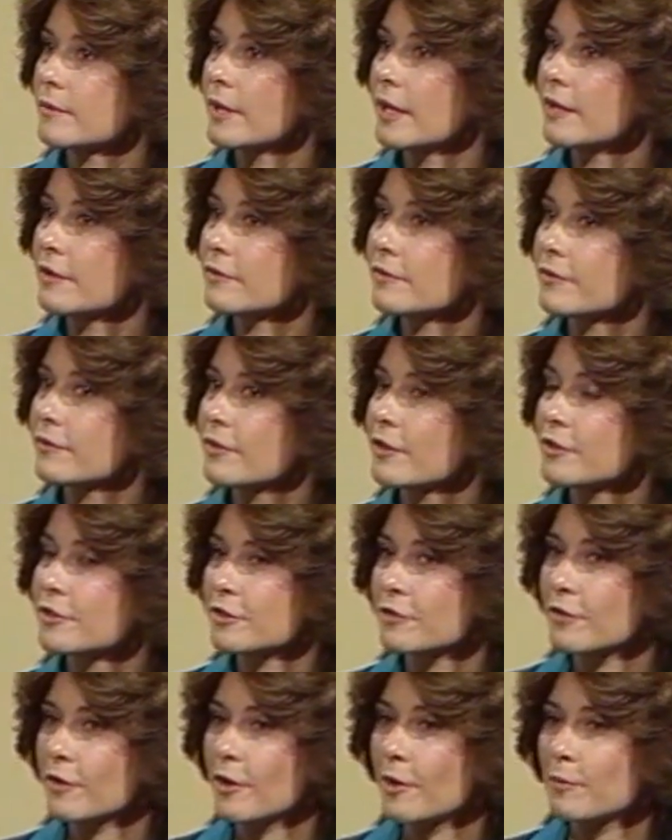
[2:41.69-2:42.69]
Well,
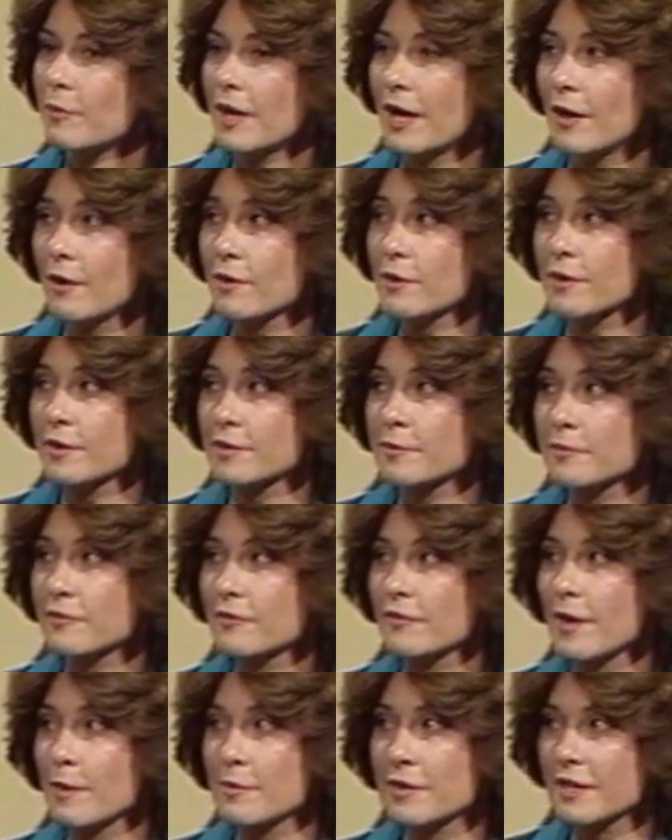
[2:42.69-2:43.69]
first of all, power and
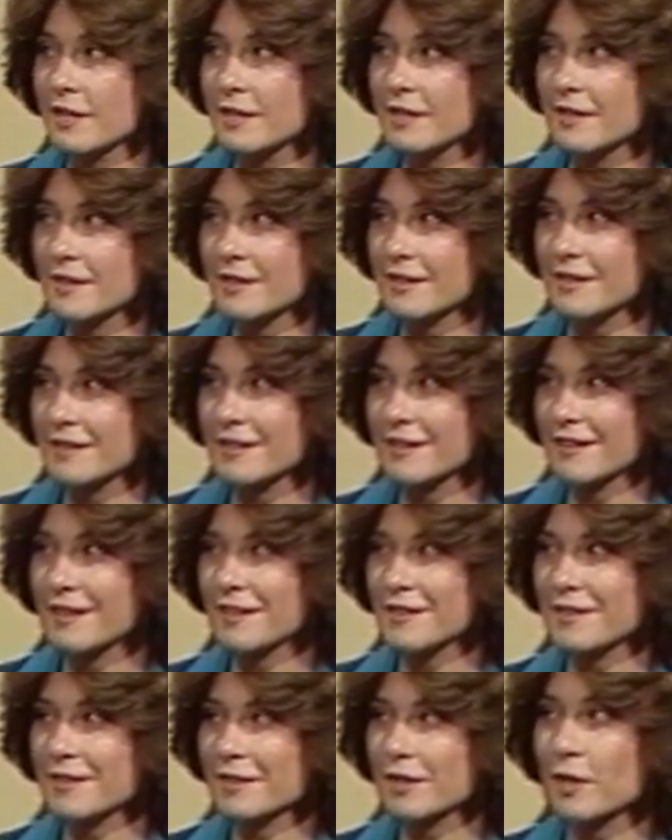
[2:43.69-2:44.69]
femininity
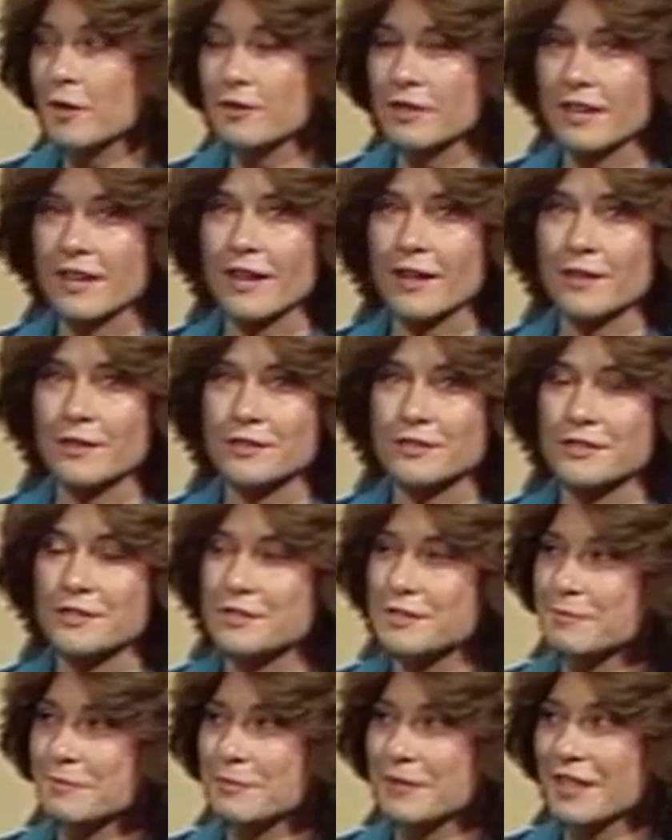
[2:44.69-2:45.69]
uh, go together
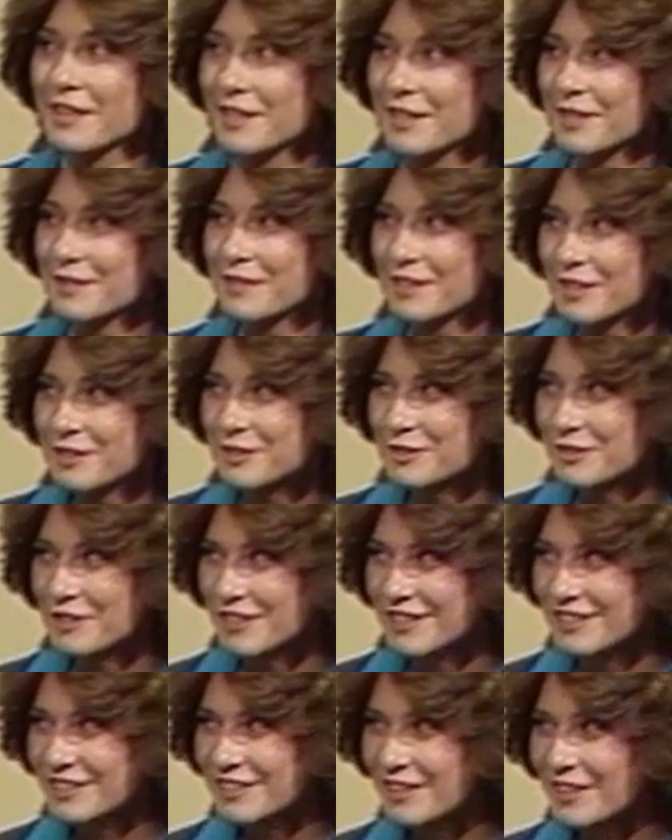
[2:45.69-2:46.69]
since the beginning of
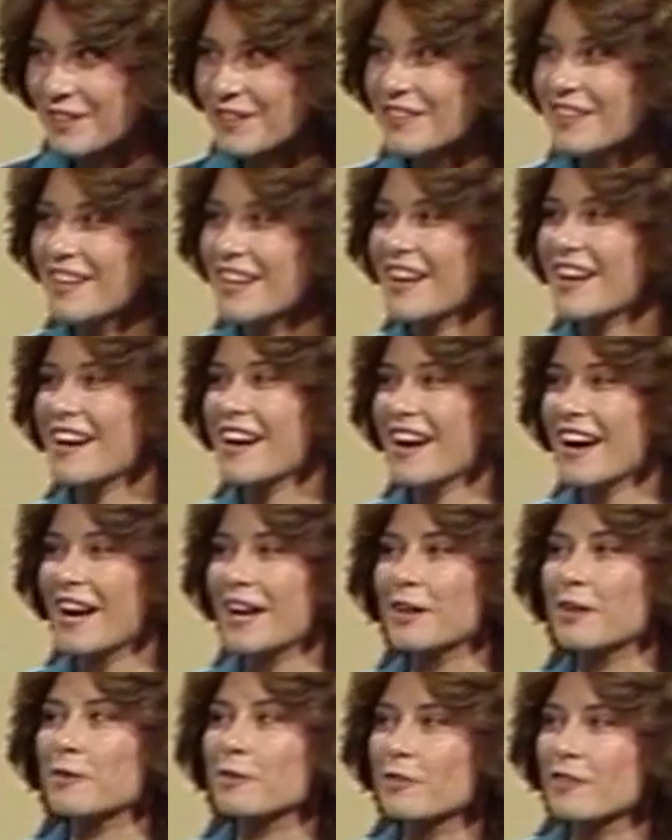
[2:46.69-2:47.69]
history, so I
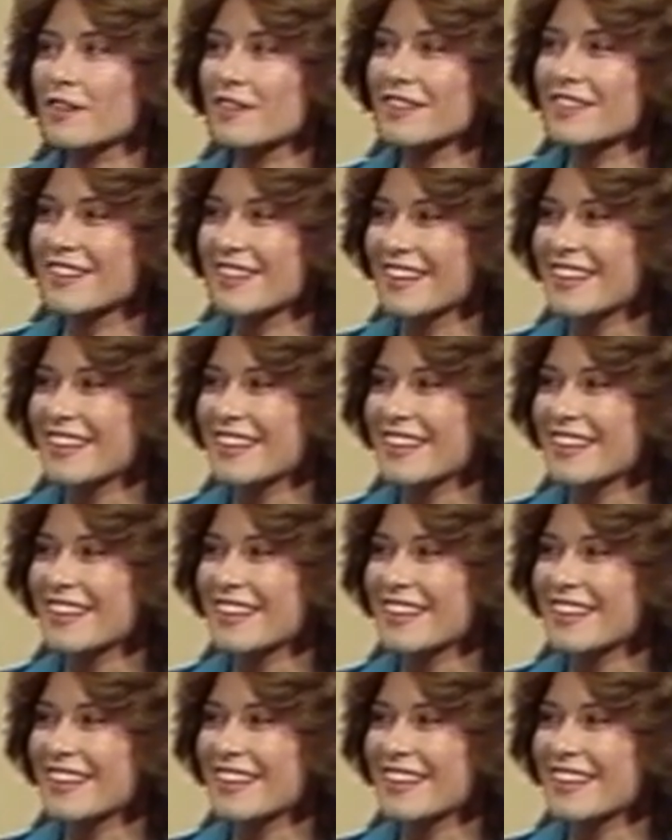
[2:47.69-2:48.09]
don't think...